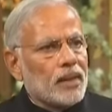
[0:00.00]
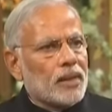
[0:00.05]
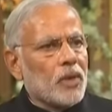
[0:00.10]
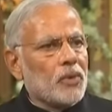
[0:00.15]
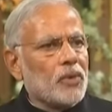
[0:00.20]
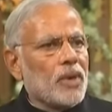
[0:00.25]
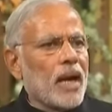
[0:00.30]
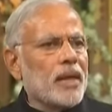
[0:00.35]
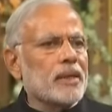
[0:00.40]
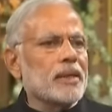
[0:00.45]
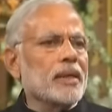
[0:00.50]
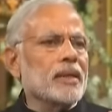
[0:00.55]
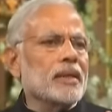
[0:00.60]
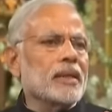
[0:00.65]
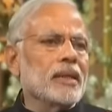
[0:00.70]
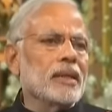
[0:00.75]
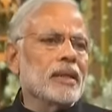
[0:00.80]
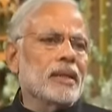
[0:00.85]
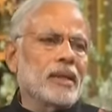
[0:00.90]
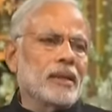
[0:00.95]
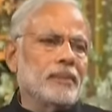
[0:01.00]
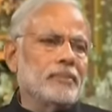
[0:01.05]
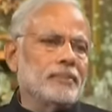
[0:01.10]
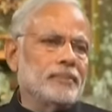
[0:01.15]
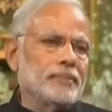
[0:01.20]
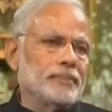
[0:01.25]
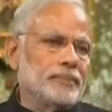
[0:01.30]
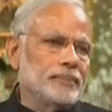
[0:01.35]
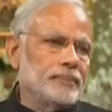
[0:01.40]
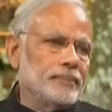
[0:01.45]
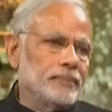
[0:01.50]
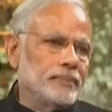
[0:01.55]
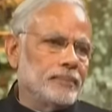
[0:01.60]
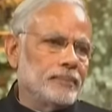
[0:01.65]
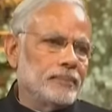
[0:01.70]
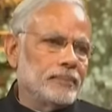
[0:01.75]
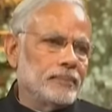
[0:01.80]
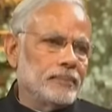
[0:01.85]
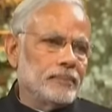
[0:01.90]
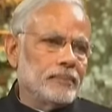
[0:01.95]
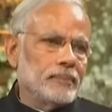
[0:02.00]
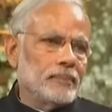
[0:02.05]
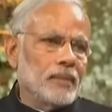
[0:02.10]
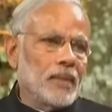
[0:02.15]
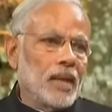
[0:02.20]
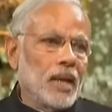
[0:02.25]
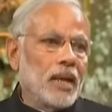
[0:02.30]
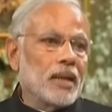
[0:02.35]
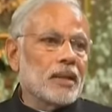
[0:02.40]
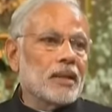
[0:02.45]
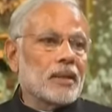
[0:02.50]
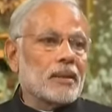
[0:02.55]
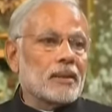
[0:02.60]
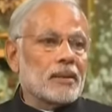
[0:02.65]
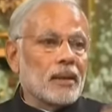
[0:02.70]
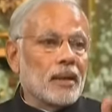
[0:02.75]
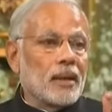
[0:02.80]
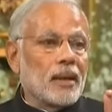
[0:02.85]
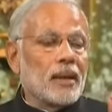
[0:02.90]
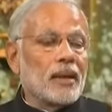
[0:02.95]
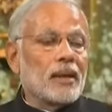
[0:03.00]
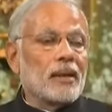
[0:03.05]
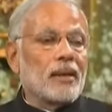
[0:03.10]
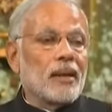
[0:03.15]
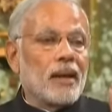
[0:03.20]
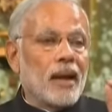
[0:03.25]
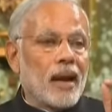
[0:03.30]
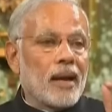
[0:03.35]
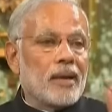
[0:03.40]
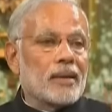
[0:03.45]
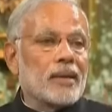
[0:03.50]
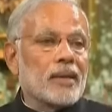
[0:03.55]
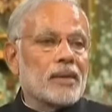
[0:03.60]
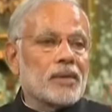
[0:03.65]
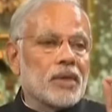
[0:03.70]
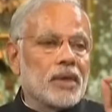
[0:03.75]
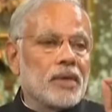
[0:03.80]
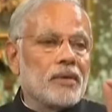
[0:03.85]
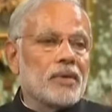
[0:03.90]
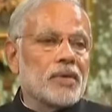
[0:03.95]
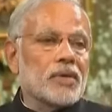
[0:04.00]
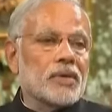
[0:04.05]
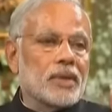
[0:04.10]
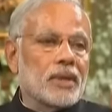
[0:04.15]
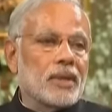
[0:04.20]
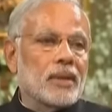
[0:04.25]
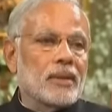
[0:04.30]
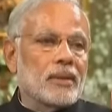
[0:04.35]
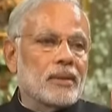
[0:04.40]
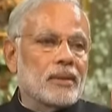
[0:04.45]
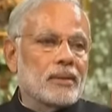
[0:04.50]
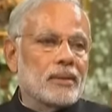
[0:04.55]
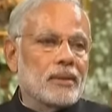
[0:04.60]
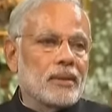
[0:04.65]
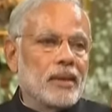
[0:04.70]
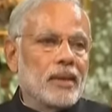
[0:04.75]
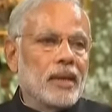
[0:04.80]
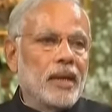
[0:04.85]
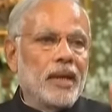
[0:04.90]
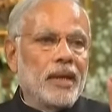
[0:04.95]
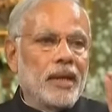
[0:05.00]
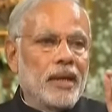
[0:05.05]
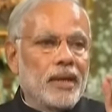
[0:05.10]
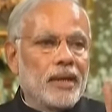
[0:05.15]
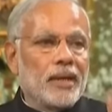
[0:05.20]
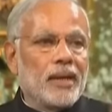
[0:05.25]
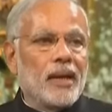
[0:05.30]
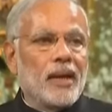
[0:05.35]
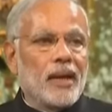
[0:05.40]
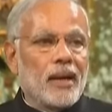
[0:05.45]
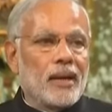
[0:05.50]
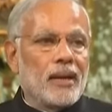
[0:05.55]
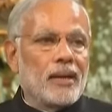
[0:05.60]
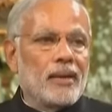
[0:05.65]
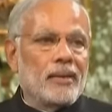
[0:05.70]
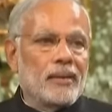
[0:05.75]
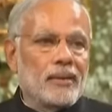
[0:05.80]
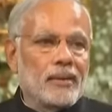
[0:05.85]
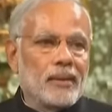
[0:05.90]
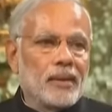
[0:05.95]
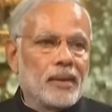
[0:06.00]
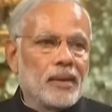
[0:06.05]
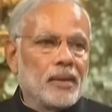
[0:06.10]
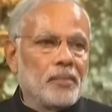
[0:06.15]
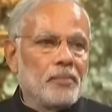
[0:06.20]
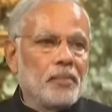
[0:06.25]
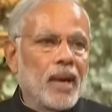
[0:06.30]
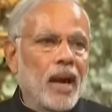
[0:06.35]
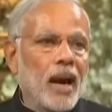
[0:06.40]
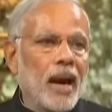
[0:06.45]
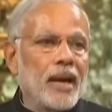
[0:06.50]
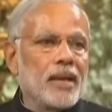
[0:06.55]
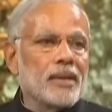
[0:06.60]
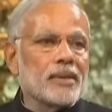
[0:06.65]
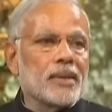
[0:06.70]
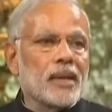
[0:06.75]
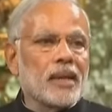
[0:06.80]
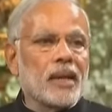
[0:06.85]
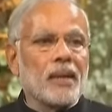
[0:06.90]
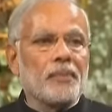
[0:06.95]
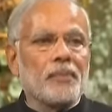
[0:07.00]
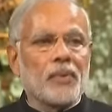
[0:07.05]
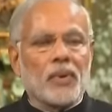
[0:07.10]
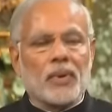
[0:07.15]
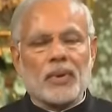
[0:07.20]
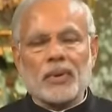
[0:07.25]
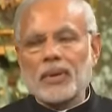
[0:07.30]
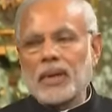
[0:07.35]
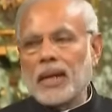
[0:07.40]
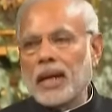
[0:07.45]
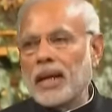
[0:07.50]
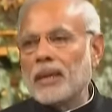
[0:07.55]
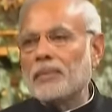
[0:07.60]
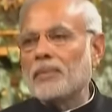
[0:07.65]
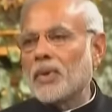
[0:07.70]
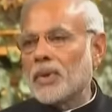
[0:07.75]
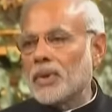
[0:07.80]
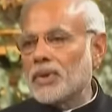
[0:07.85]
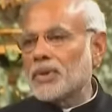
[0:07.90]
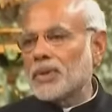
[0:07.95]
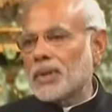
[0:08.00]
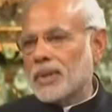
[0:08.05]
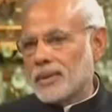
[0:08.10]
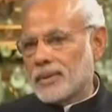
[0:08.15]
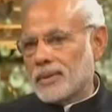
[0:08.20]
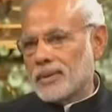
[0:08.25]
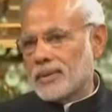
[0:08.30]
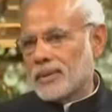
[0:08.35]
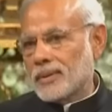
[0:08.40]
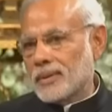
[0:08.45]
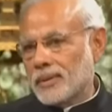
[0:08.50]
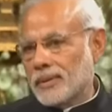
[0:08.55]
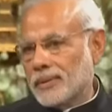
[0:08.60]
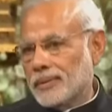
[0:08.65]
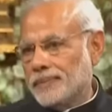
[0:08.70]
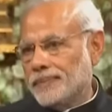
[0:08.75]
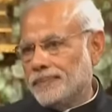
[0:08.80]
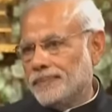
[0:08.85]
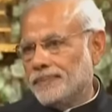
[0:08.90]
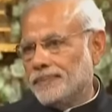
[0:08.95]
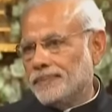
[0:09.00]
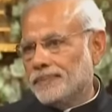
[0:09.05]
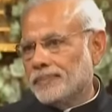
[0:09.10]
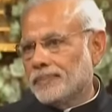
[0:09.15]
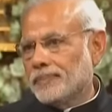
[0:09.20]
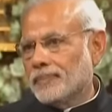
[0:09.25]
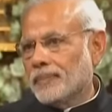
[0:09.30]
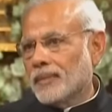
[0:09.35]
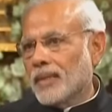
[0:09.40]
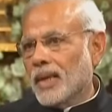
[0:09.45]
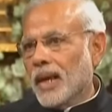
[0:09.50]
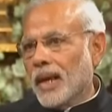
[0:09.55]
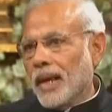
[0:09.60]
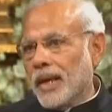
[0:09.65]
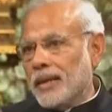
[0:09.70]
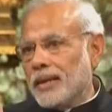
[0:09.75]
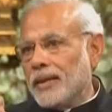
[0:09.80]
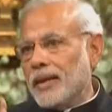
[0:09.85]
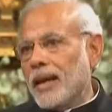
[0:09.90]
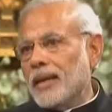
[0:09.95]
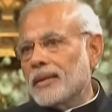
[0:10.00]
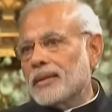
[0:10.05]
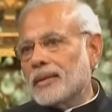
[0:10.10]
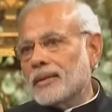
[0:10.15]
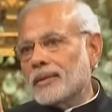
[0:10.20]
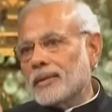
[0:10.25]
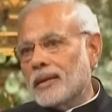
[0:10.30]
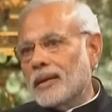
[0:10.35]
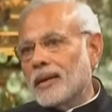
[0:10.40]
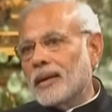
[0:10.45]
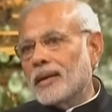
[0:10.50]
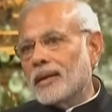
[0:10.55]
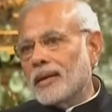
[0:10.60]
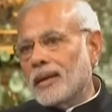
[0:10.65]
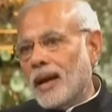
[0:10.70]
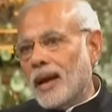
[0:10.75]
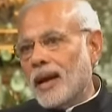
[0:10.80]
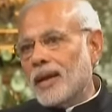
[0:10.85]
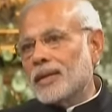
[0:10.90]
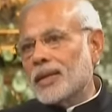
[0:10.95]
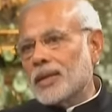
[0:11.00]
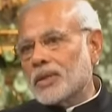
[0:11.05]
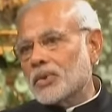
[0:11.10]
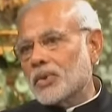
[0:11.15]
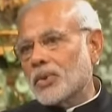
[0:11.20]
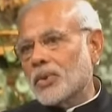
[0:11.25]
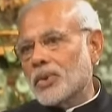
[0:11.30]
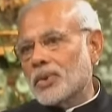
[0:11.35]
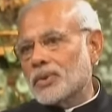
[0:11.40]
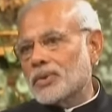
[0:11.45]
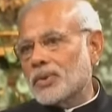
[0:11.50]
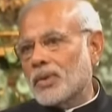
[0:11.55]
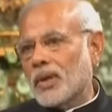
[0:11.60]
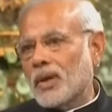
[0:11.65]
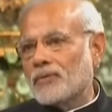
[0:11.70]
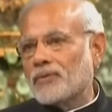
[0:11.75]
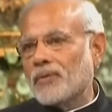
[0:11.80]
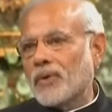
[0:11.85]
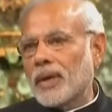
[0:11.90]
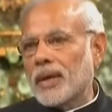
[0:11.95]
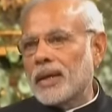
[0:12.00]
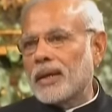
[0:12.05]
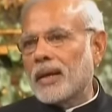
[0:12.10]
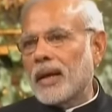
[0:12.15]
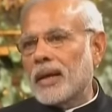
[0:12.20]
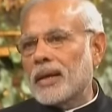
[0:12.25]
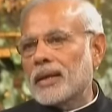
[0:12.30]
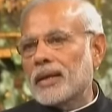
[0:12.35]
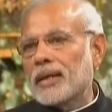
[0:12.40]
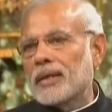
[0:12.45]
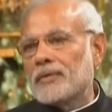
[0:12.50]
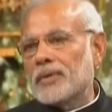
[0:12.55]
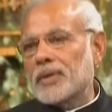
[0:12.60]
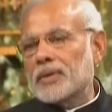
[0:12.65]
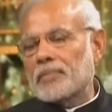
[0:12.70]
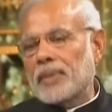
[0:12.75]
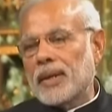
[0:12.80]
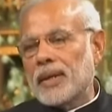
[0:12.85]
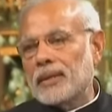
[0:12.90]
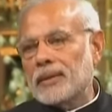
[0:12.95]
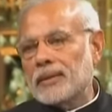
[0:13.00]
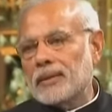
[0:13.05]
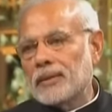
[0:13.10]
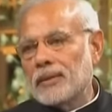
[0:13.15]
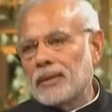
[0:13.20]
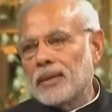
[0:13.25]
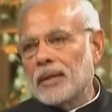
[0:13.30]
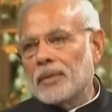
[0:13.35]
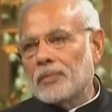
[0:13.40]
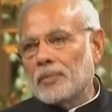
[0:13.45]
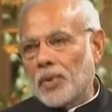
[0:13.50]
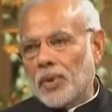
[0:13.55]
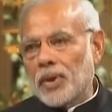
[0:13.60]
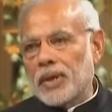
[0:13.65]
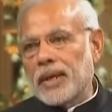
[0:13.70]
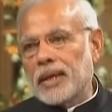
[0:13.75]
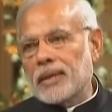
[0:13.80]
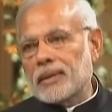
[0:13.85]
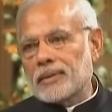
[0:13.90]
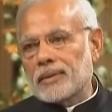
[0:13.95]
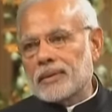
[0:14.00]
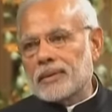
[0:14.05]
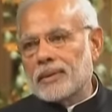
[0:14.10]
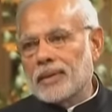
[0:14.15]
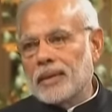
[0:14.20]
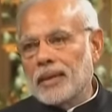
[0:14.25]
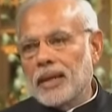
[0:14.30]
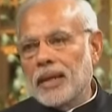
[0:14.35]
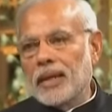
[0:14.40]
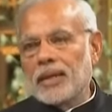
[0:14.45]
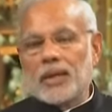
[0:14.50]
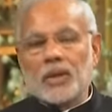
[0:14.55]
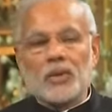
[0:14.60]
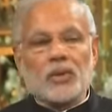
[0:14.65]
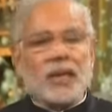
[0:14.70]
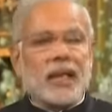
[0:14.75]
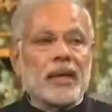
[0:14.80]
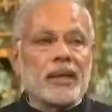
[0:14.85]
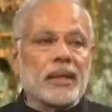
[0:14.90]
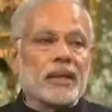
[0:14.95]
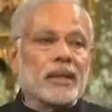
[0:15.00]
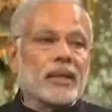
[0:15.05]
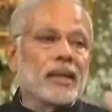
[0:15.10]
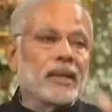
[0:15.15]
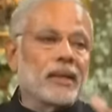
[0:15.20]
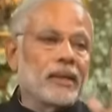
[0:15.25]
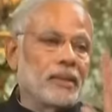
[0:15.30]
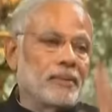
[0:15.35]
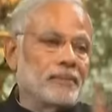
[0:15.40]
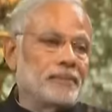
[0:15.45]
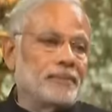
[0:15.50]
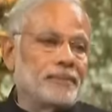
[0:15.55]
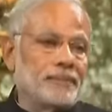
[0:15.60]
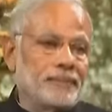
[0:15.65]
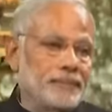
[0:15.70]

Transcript: The United Kingdom is the third largest investor in India behind Singapore and Mauritius. India is the third largest source of foreign direct investment projects in the United Kingdom.